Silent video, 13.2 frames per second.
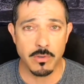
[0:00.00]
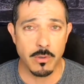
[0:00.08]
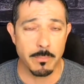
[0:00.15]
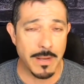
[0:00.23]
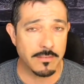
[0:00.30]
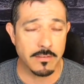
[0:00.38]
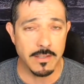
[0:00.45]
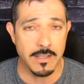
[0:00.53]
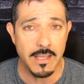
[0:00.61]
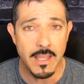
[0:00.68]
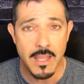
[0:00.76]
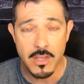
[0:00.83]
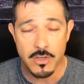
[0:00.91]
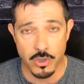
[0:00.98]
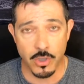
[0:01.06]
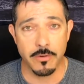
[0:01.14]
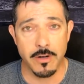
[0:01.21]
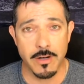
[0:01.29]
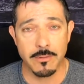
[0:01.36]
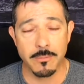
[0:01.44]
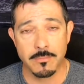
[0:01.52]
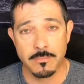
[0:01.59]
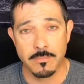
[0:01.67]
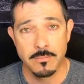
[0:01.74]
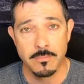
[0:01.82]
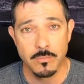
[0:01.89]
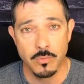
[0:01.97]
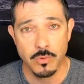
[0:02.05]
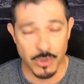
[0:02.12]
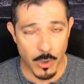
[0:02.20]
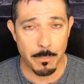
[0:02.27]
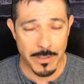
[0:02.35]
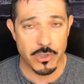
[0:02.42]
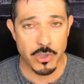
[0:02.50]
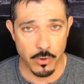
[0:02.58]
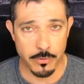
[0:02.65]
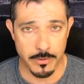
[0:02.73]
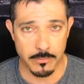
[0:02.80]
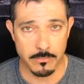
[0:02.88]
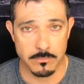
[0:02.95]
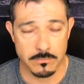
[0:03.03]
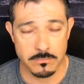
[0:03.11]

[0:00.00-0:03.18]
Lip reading: So basically, children, don't be children.